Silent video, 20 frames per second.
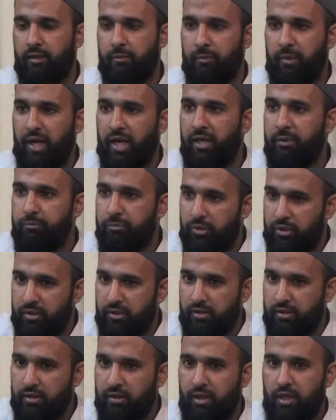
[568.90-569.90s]
my
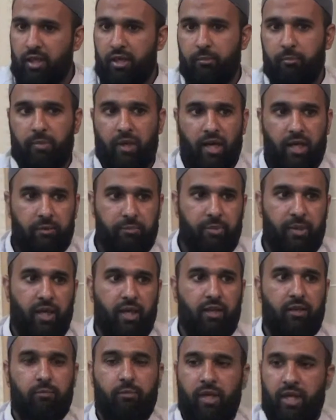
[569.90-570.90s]
book, my
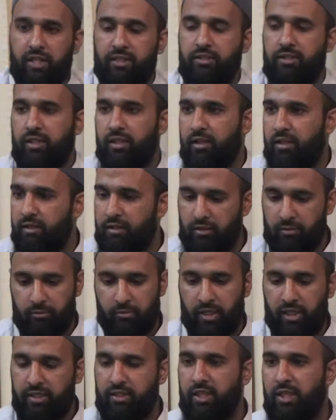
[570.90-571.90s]
pen, my chair,
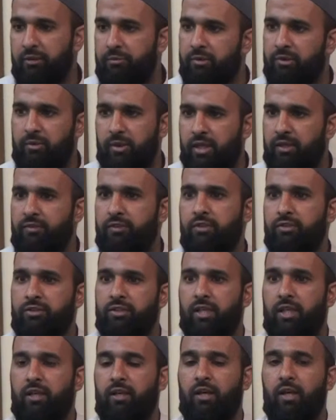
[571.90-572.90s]
my table, whatever you
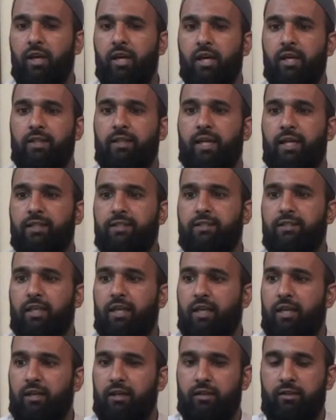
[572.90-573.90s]
say, that's
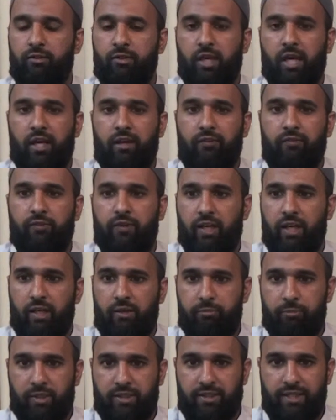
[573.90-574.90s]
you have
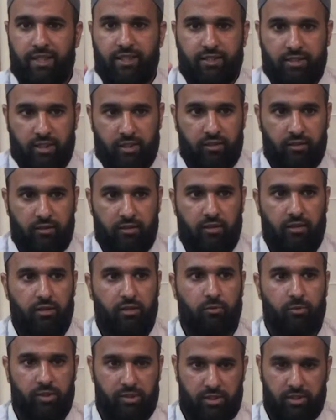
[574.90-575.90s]
a possession,
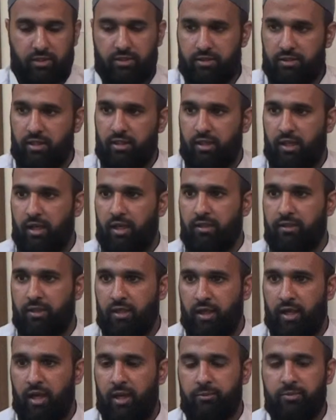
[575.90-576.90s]
which is
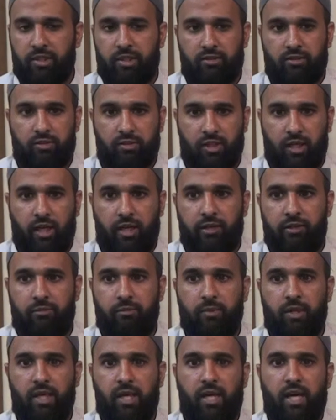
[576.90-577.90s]
the object or the
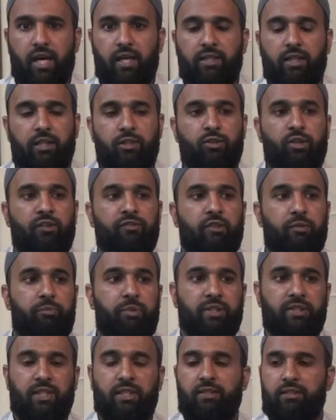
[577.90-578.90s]
item, and then you have the
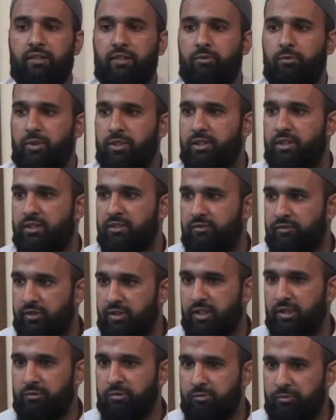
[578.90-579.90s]
possessor, which is, for
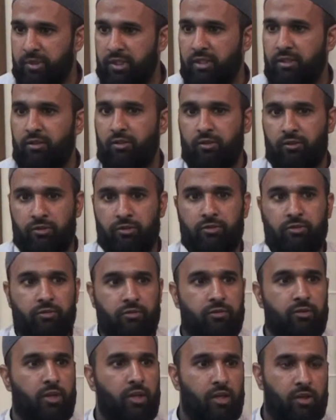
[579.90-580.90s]
example, me or
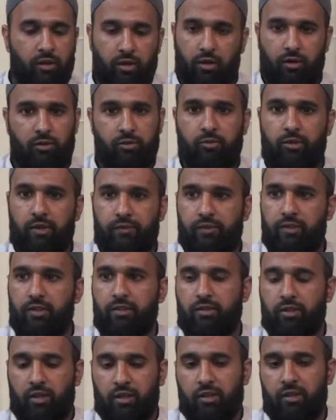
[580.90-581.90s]
you or whoever
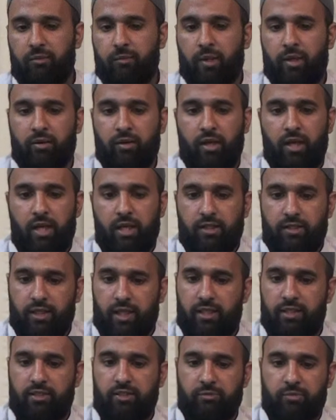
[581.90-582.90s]
you're talking about.
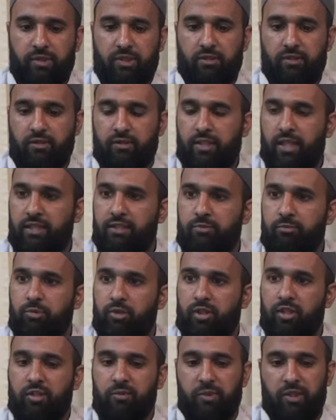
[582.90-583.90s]
That's
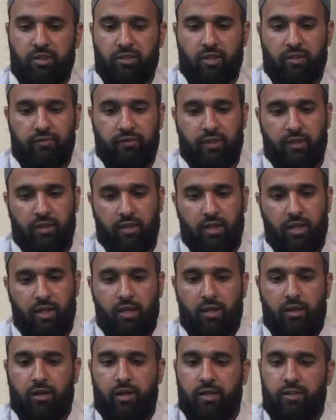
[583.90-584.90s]
murakkab idafi.
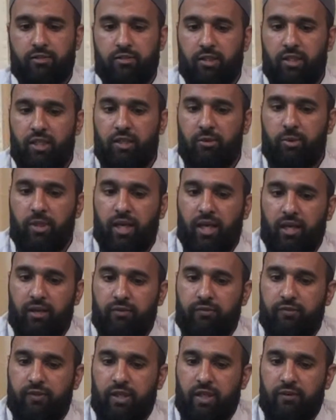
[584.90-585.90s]
Okay, so here we
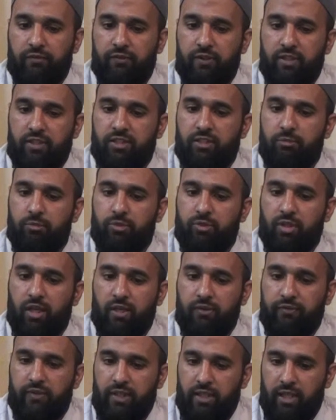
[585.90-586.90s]
have, if it's
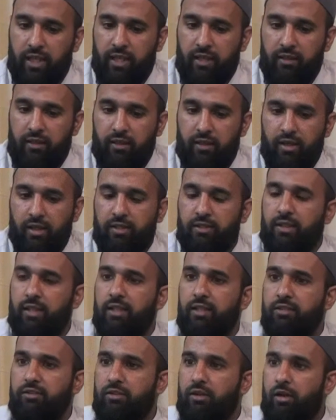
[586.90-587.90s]
mudaf ilayh,
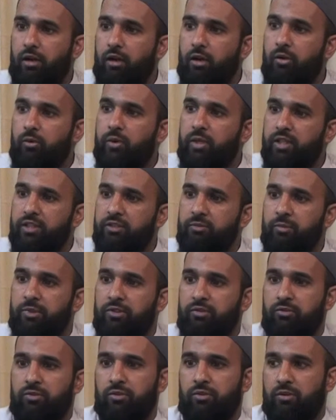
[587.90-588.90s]
then it's always
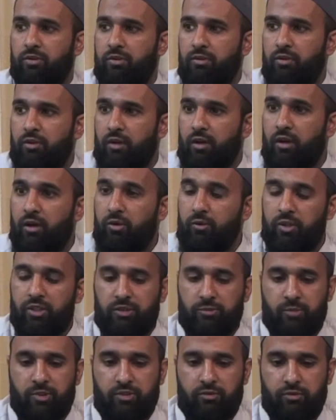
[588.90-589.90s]
majroor. Always
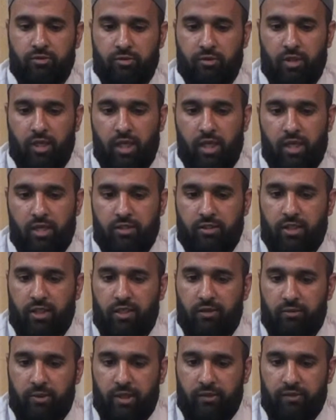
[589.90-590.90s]
majroor. So
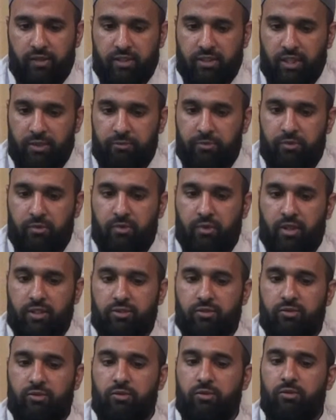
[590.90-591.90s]
here we have example,
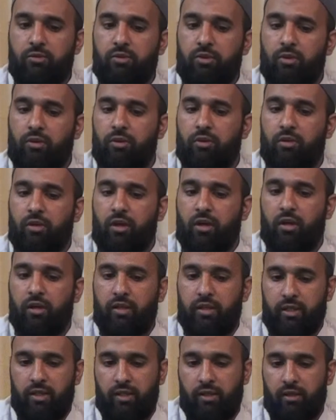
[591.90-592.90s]

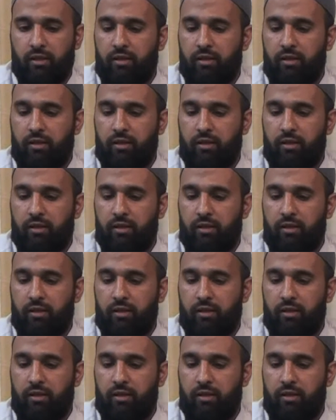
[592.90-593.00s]
Rasulullah.